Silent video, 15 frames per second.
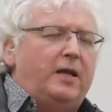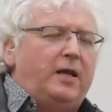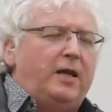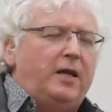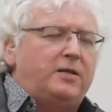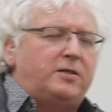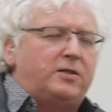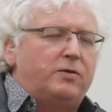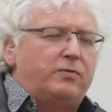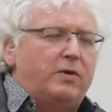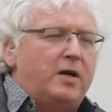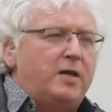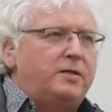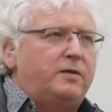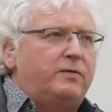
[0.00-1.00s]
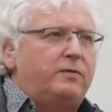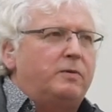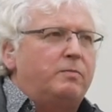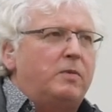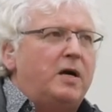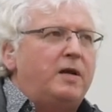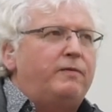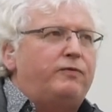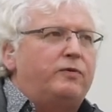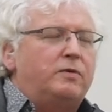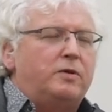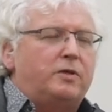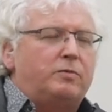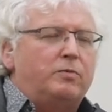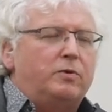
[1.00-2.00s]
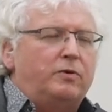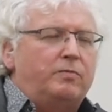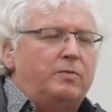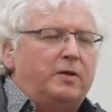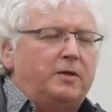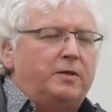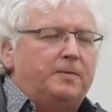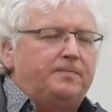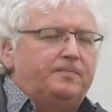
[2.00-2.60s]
it's the rise of the mindfulness movement.